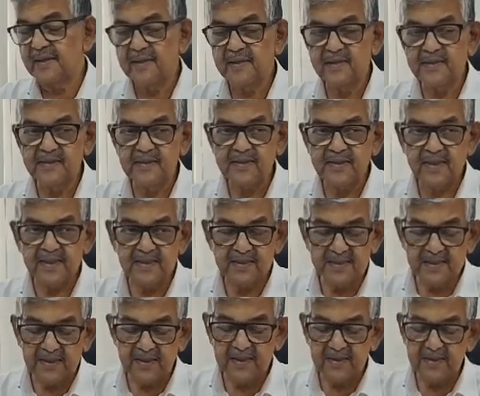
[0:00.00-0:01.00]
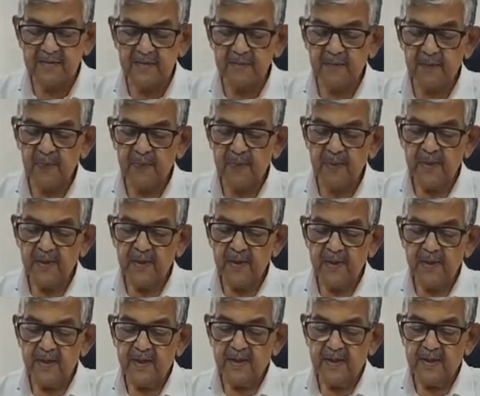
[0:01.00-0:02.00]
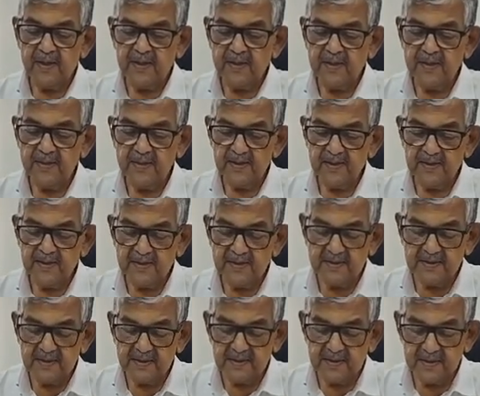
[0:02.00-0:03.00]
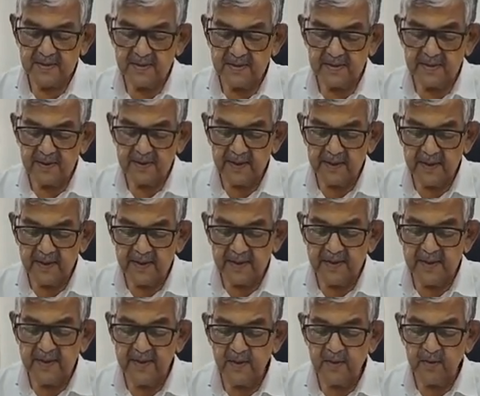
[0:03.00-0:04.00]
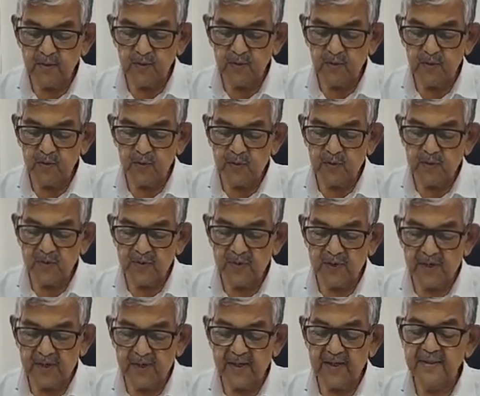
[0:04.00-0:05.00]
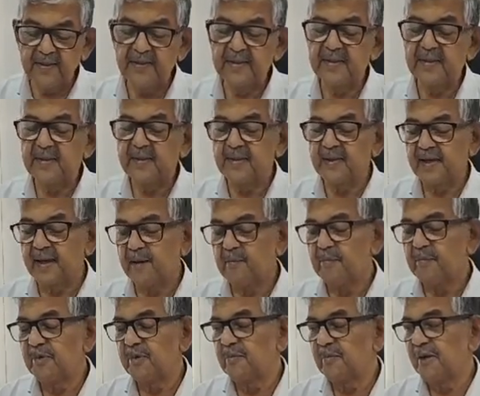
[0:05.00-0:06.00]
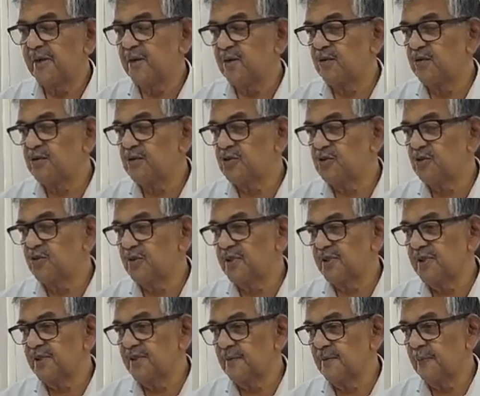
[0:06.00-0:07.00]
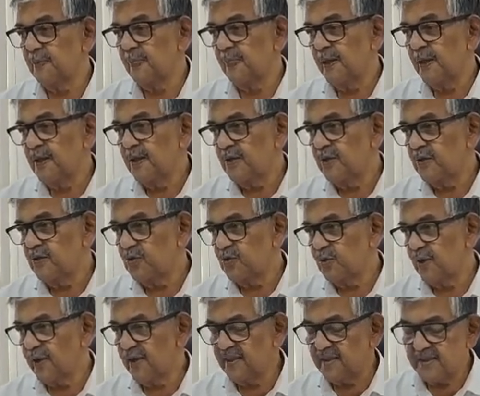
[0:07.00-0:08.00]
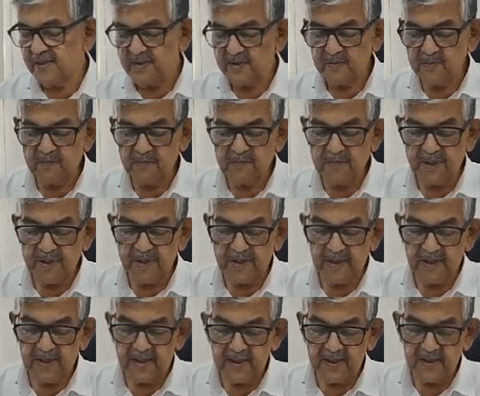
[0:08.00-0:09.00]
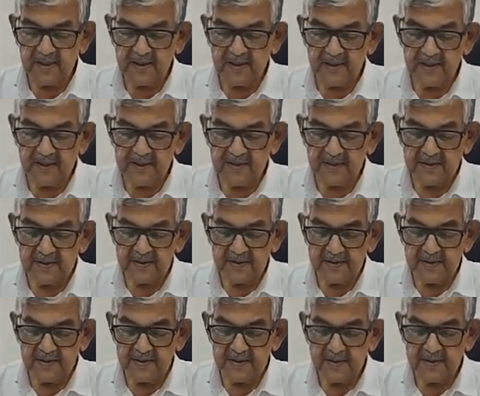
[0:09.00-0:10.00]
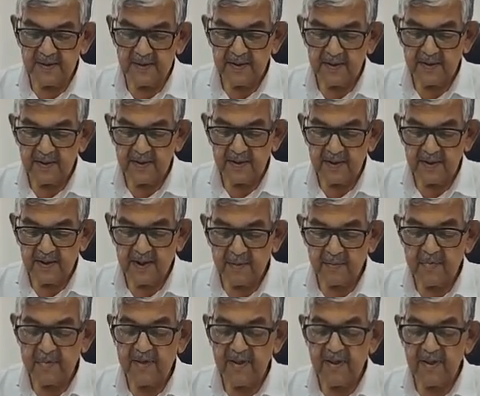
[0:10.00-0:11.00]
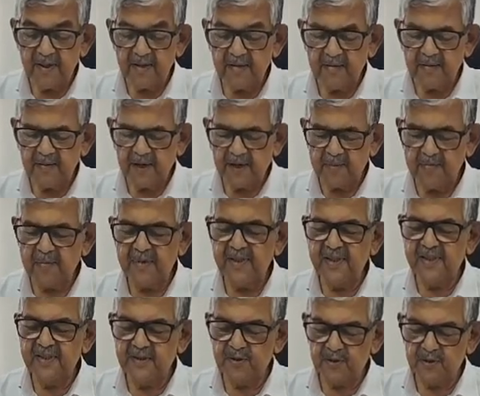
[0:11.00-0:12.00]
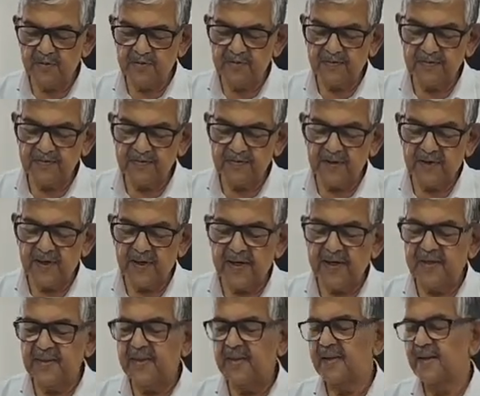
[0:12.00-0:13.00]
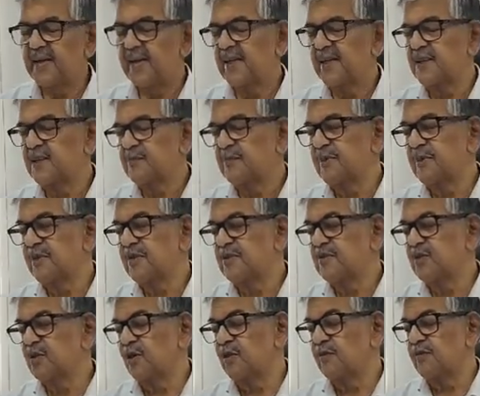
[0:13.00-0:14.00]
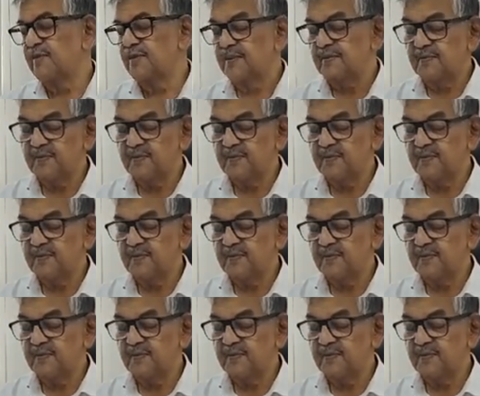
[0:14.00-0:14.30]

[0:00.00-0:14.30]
and Statistics, and he has agreed to conduct a camp in my constituency to get this particular updation of Aadhaar cards being solved.